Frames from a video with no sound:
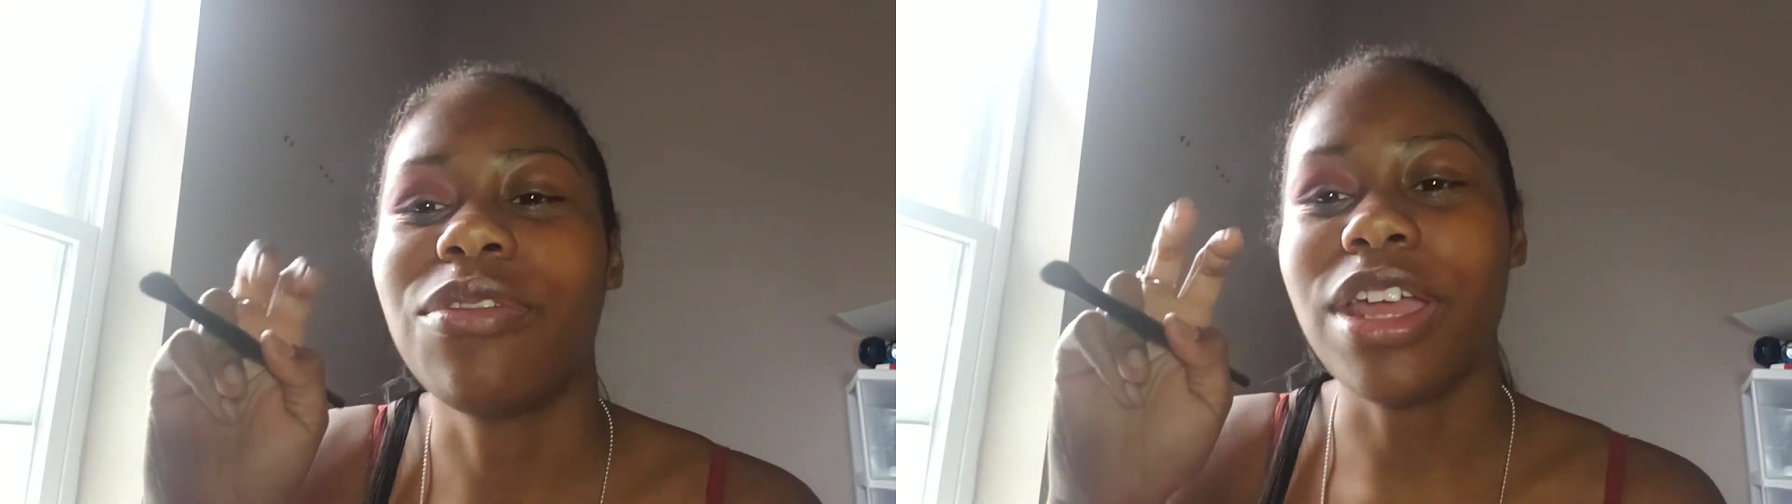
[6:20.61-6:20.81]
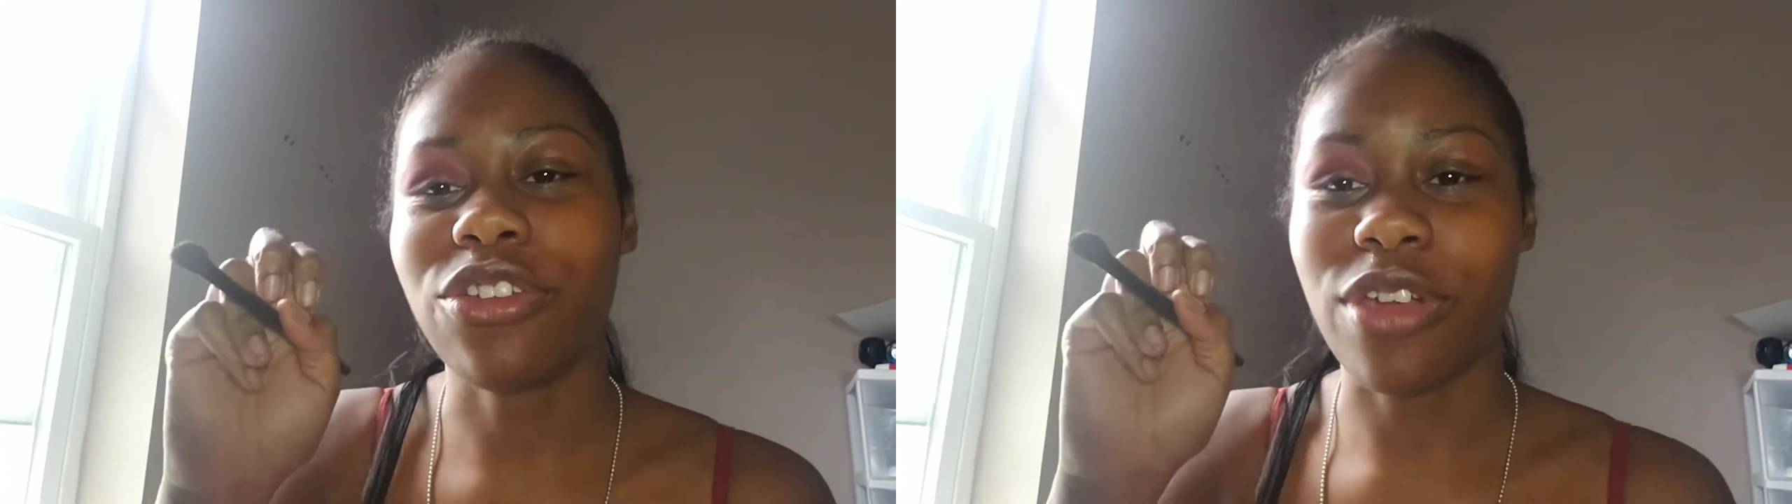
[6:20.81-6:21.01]

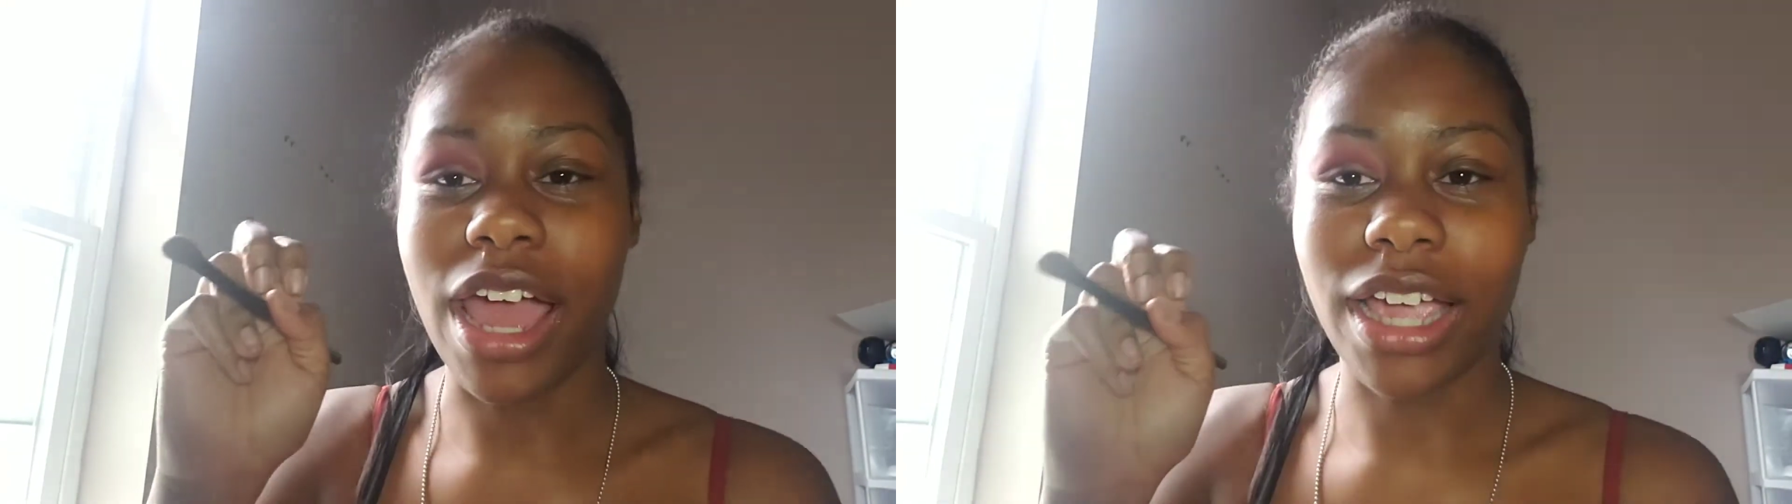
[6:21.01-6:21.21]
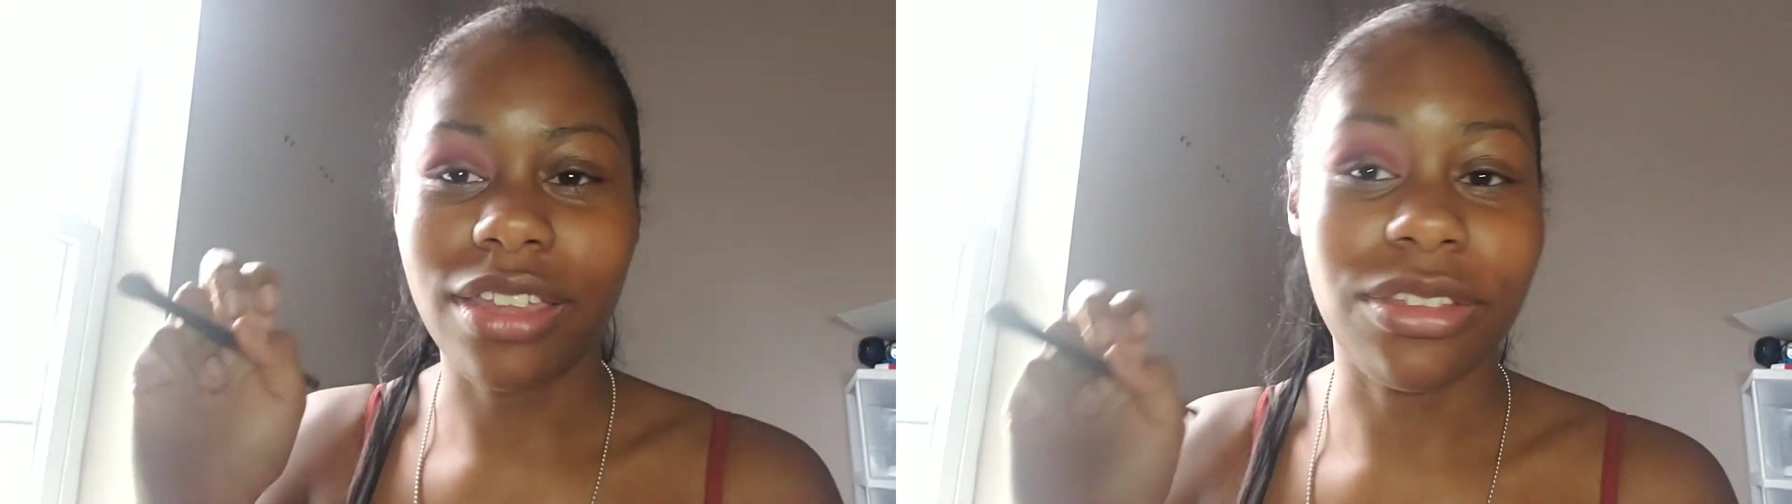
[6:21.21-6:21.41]
right
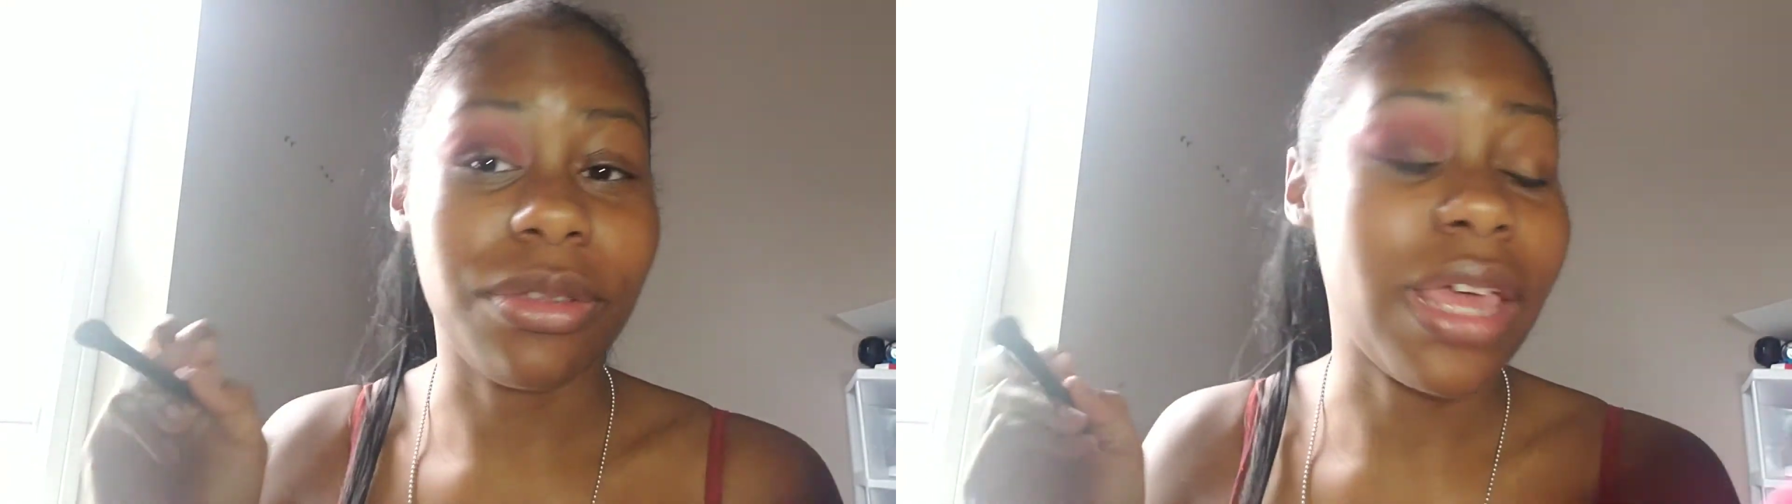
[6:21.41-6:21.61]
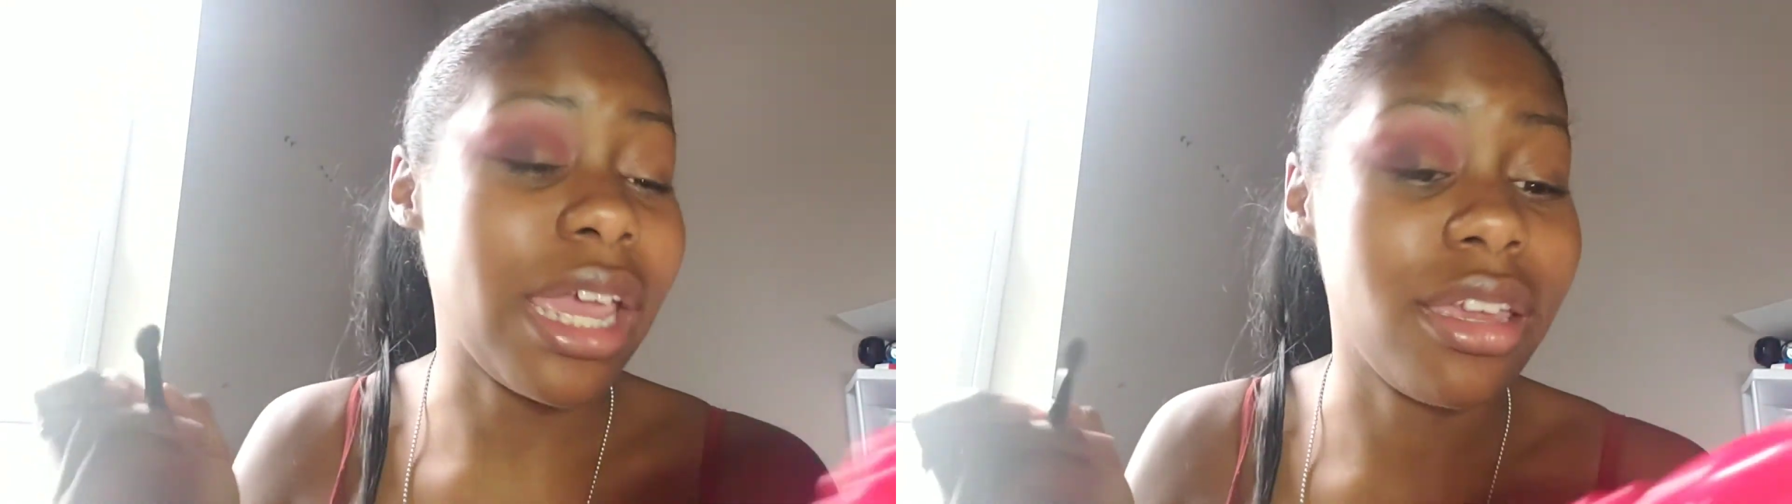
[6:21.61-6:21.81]
track and so
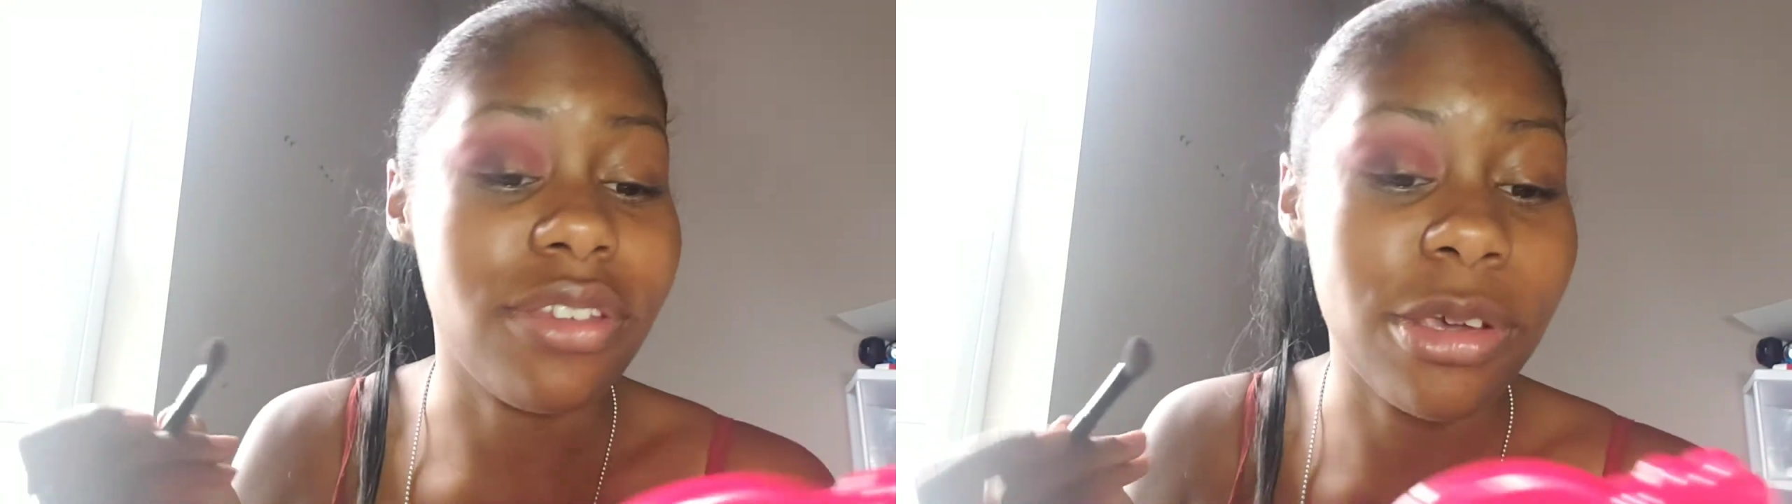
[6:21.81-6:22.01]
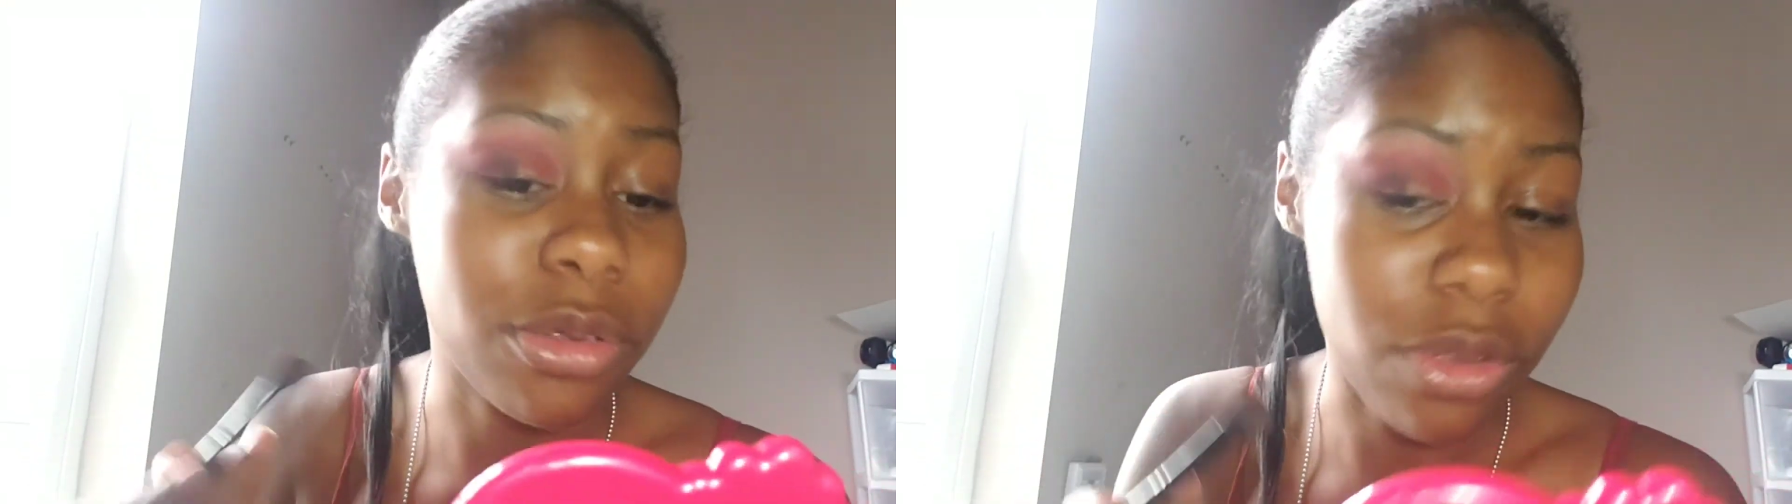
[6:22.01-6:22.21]
that I could
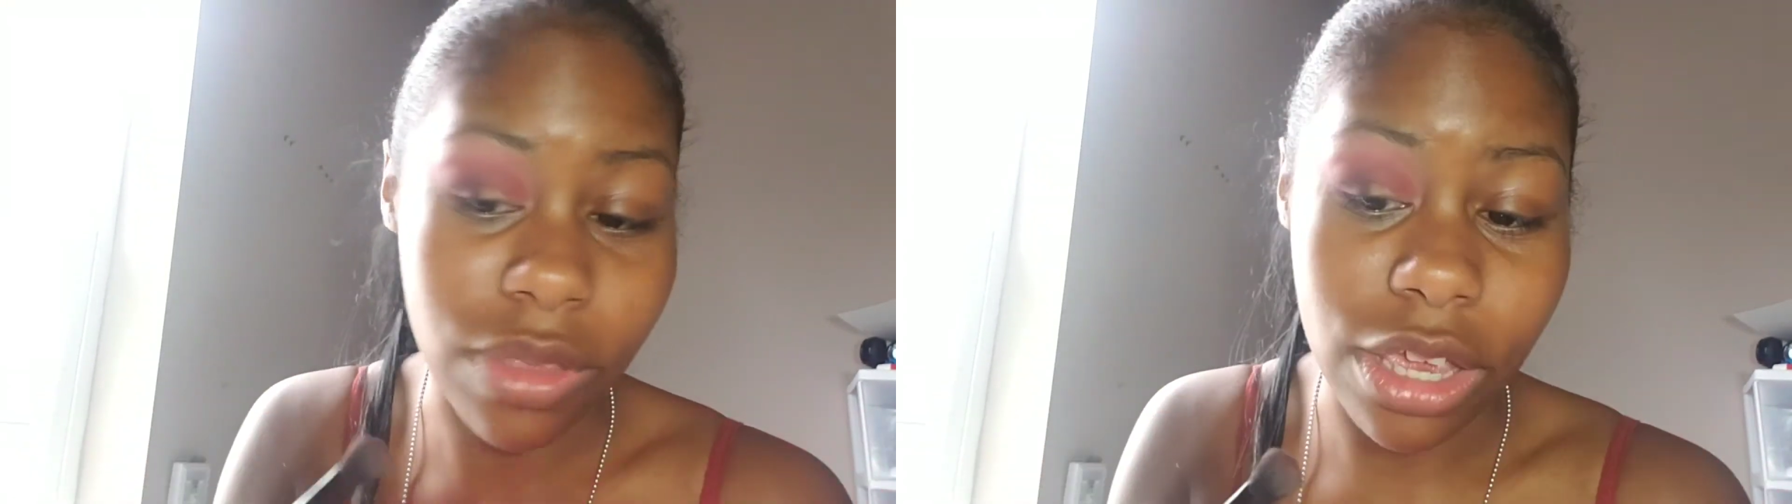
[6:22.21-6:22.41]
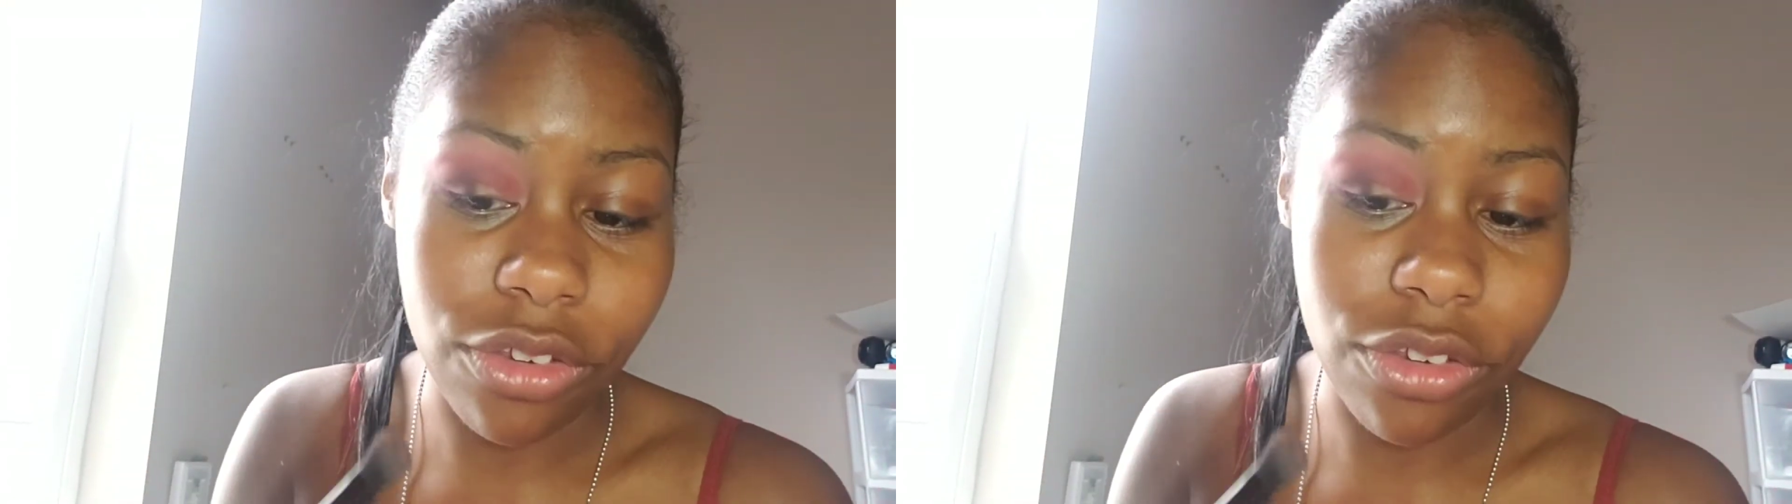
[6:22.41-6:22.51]
deal with all the